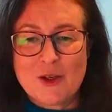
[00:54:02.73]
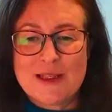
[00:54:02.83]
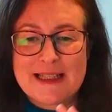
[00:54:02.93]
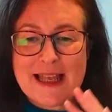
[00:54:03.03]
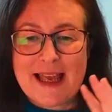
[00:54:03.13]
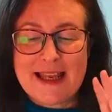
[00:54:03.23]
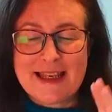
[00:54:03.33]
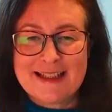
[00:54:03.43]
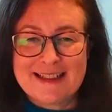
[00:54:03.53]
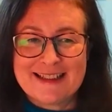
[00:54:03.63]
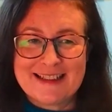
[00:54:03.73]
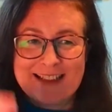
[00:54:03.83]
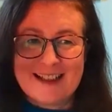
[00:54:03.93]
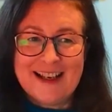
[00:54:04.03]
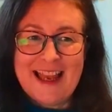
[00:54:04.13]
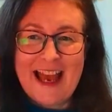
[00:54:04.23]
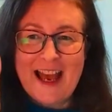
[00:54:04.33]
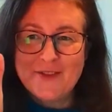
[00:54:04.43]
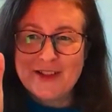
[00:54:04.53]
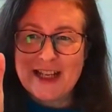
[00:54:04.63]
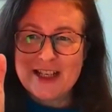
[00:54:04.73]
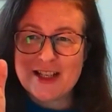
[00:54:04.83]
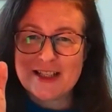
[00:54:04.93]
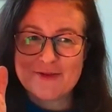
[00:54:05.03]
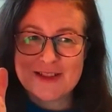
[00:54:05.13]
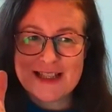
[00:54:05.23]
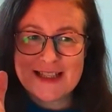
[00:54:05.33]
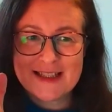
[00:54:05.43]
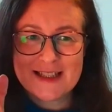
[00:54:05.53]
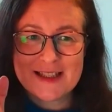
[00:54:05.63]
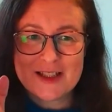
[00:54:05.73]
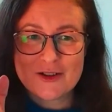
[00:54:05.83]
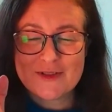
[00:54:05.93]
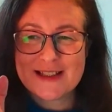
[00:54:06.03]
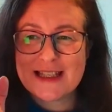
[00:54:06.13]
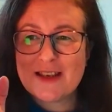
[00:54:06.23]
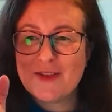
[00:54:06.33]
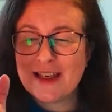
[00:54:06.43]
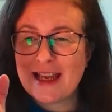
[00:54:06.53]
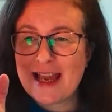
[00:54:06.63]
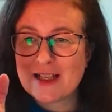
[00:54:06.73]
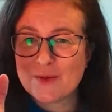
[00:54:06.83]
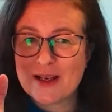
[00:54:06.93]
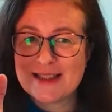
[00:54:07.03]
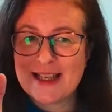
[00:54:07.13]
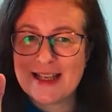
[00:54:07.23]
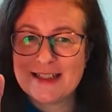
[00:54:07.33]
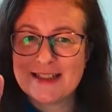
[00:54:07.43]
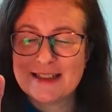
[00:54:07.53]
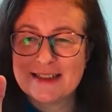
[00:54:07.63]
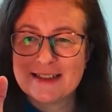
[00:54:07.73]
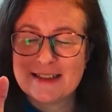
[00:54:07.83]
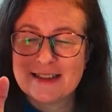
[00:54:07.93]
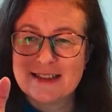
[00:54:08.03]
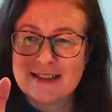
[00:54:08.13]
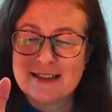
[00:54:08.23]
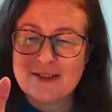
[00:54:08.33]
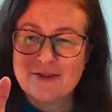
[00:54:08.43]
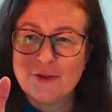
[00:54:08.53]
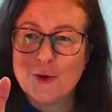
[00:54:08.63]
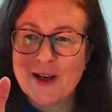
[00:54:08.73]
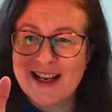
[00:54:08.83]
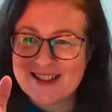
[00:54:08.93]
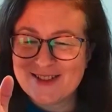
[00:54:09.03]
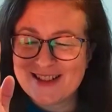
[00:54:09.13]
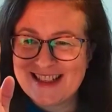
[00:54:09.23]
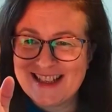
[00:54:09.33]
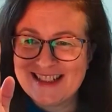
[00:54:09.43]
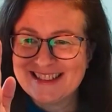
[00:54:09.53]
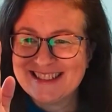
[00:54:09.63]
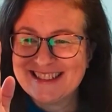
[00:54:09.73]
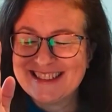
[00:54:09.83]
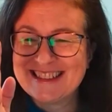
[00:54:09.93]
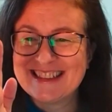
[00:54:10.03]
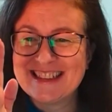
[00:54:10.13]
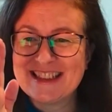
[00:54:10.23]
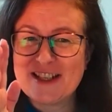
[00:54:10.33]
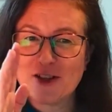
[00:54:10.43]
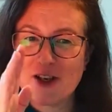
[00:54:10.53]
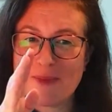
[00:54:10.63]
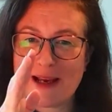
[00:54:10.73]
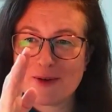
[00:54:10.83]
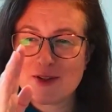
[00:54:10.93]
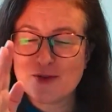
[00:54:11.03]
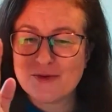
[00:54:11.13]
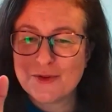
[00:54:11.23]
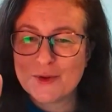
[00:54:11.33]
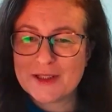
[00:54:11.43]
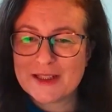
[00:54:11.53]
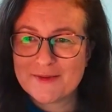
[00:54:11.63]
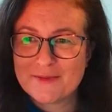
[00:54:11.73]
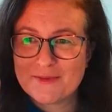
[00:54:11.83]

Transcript: you would say, I have an energetic resistance to receiving XYZ or XYZ. And then you'll go backwards and forwards.